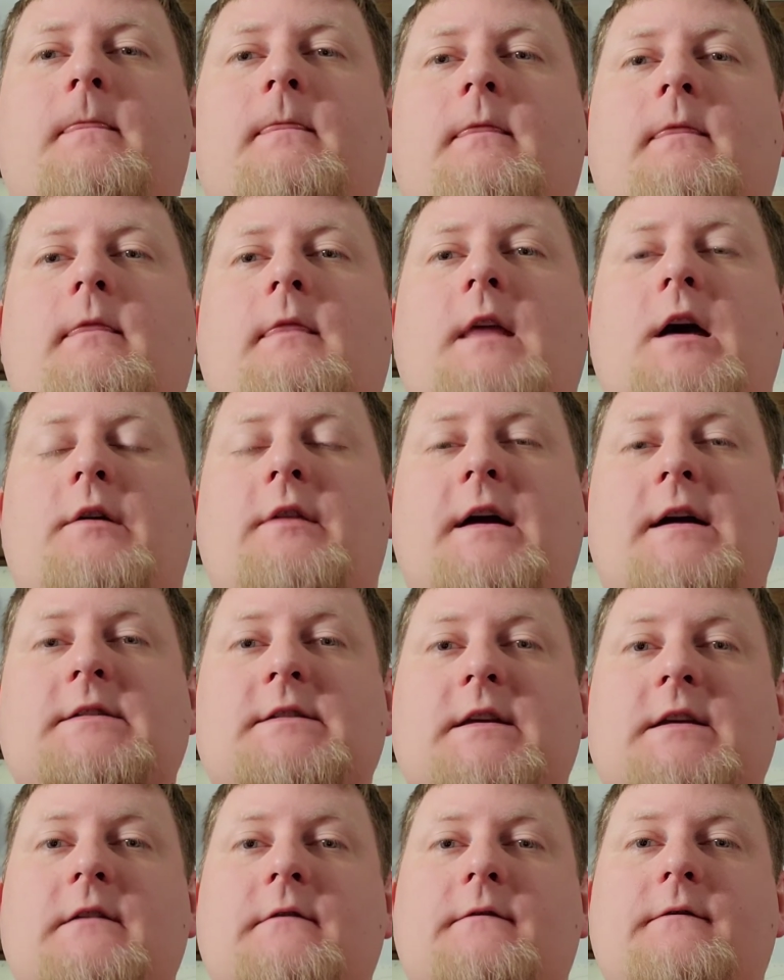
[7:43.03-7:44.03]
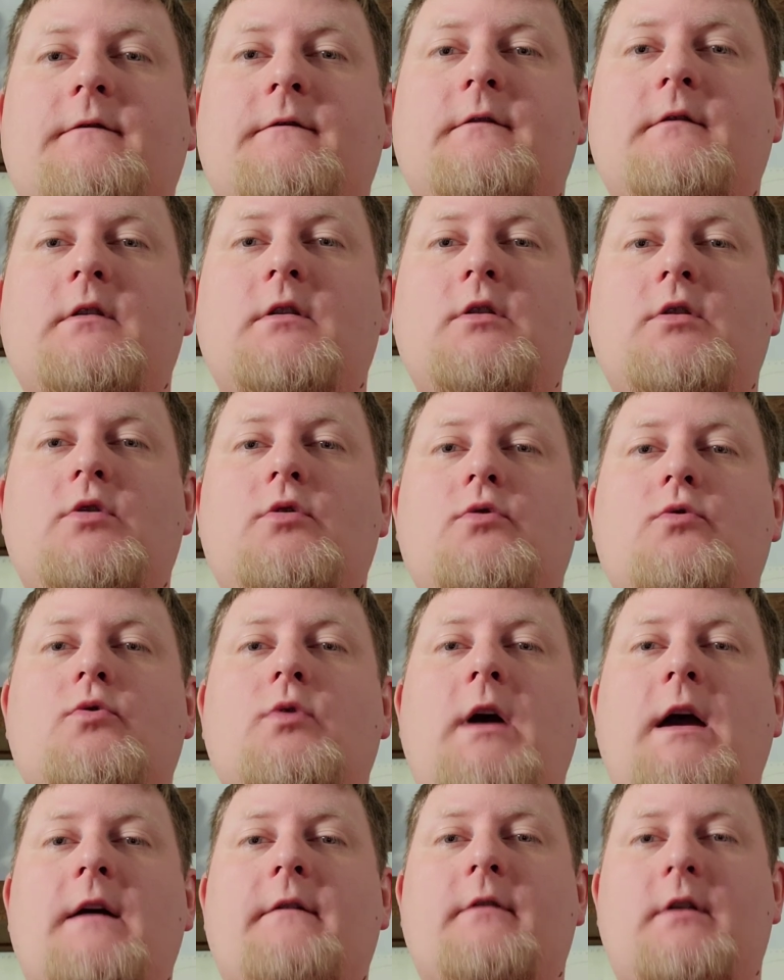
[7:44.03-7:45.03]
Now, that's if you
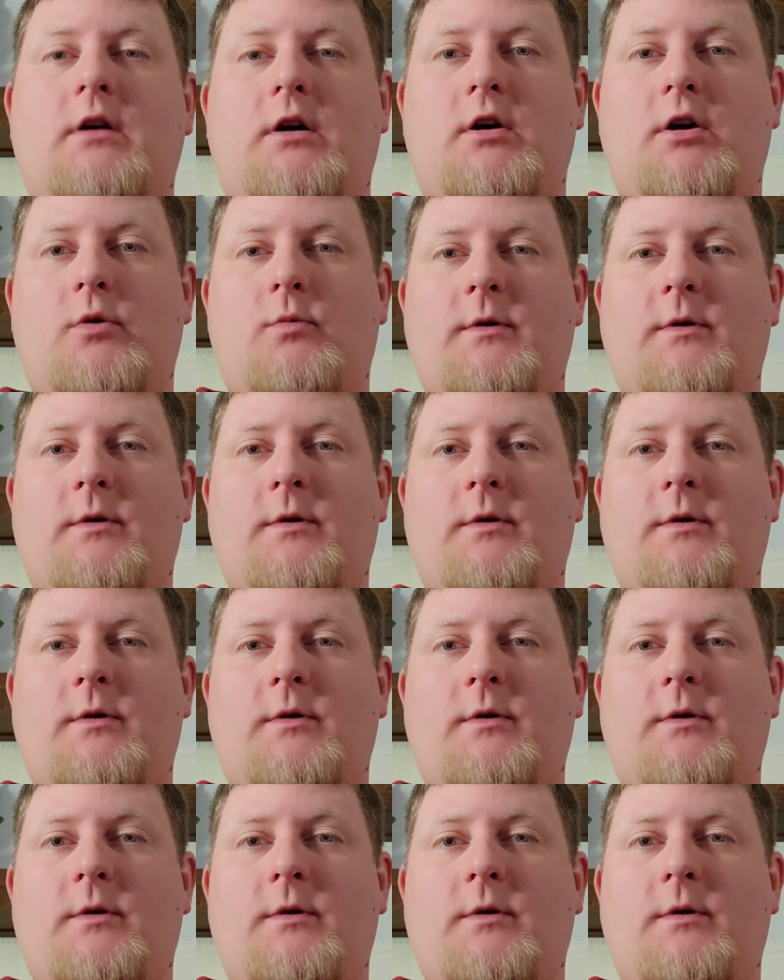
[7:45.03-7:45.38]
have a car